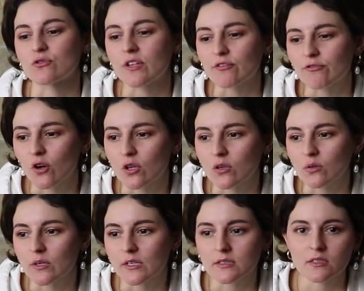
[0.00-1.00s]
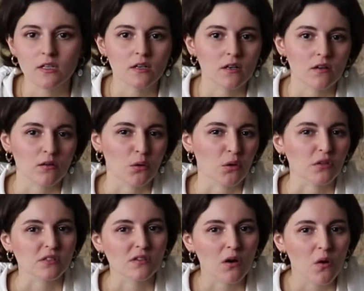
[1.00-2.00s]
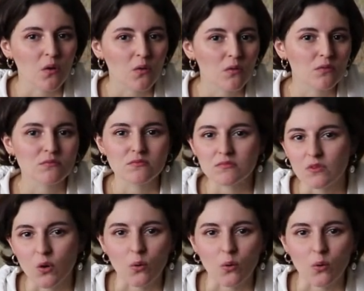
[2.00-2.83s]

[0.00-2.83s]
should I follow it or no,